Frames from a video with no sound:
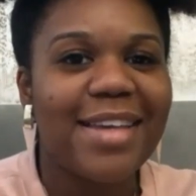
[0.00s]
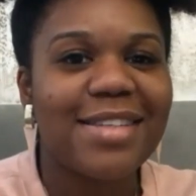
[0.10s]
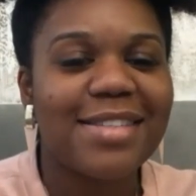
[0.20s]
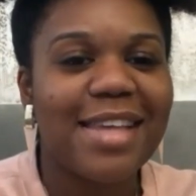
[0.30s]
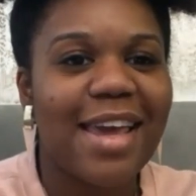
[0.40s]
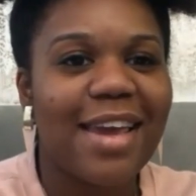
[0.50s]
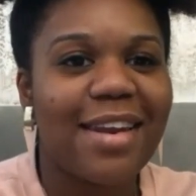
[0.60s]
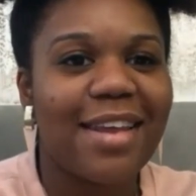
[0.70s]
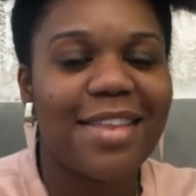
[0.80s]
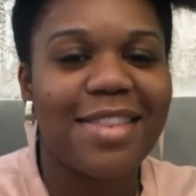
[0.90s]
saying
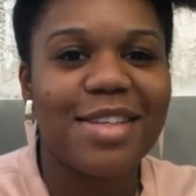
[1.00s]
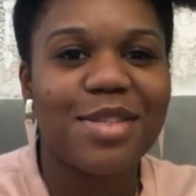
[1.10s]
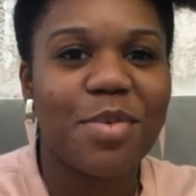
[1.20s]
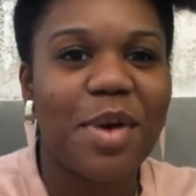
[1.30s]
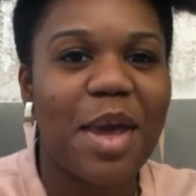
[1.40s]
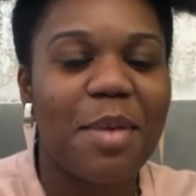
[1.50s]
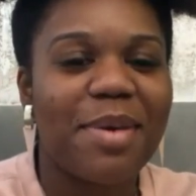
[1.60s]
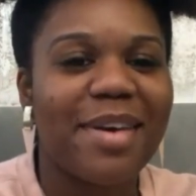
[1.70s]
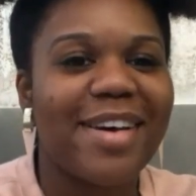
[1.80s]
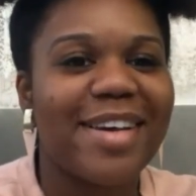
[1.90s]
it this way
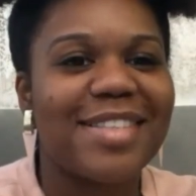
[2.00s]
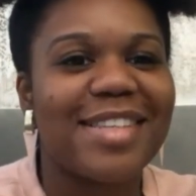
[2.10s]
because